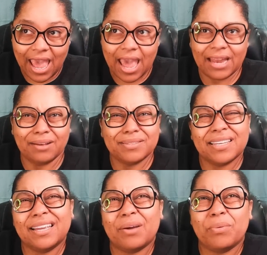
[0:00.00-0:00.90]
And I was
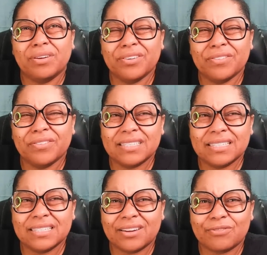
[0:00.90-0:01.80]
like, I wonder if this
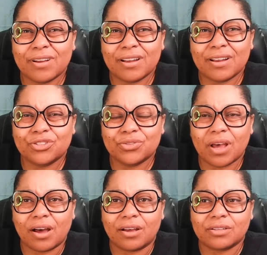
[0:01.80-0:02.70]
is going to
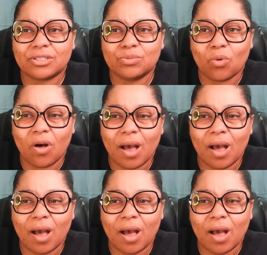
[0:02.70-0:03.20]
run small.